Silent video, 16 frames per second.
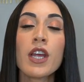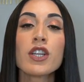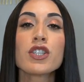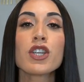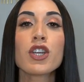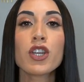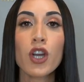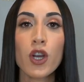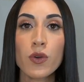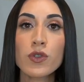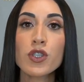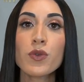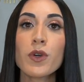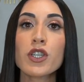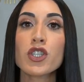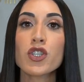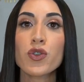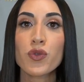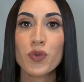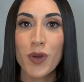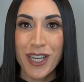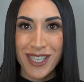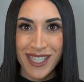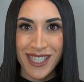to go to a
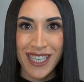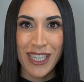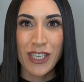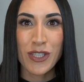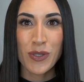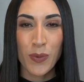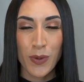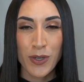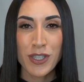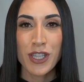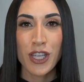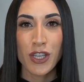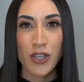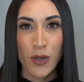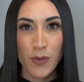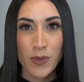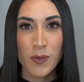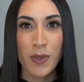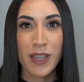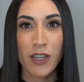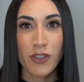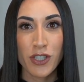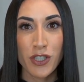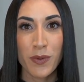trusted source that knows
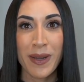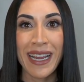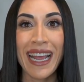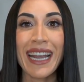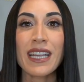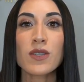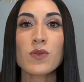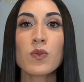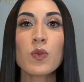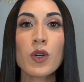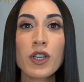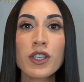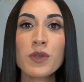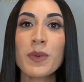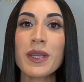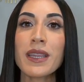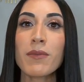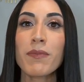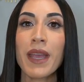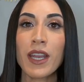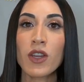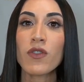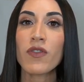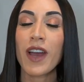what they're doing and has worked with the
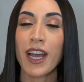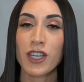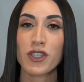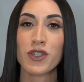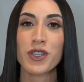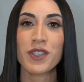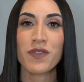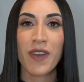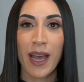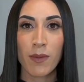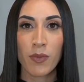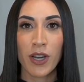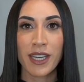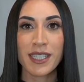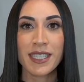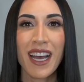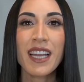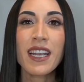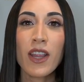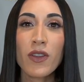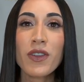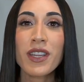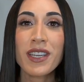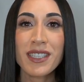manufacturer's fabrics.
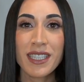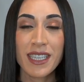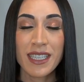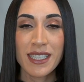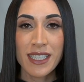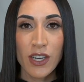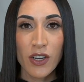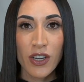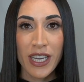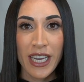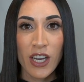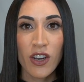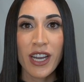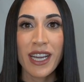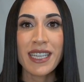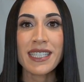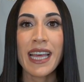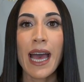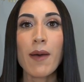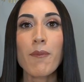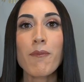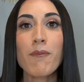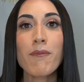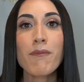Another thing to consider here is
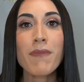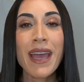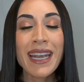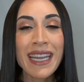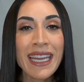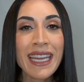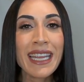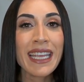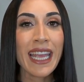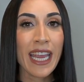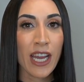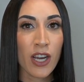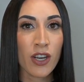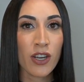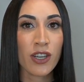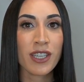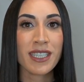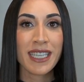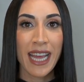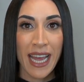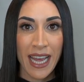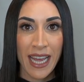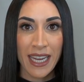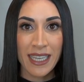that many care
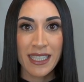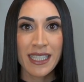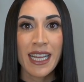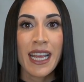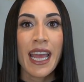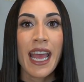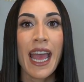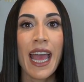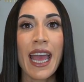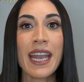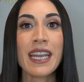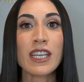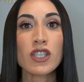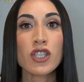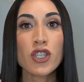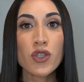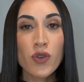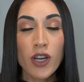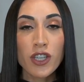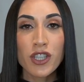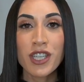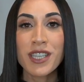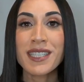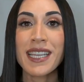tags and
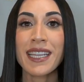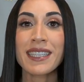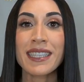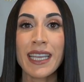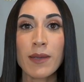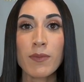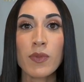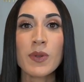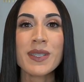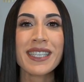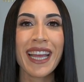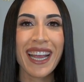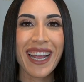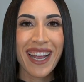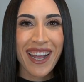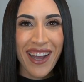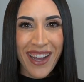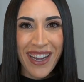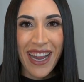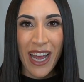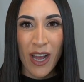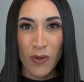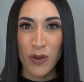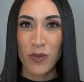instructions and labels get cut
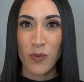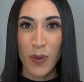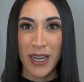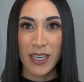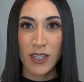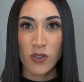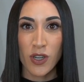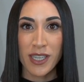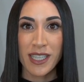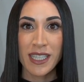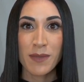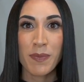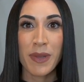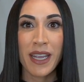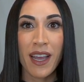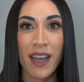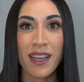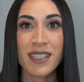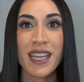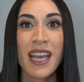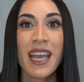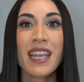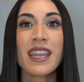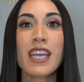out of wedding dresses because
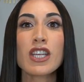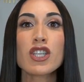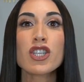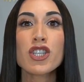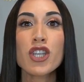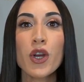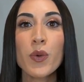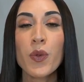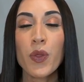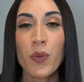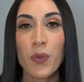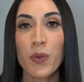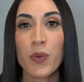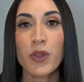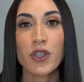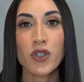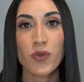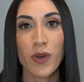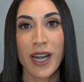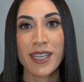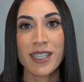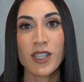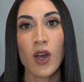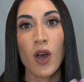they show through the
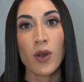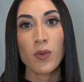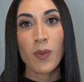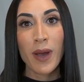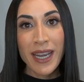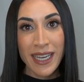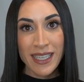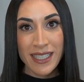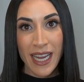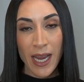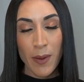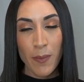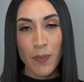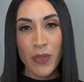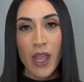dress on wedding day.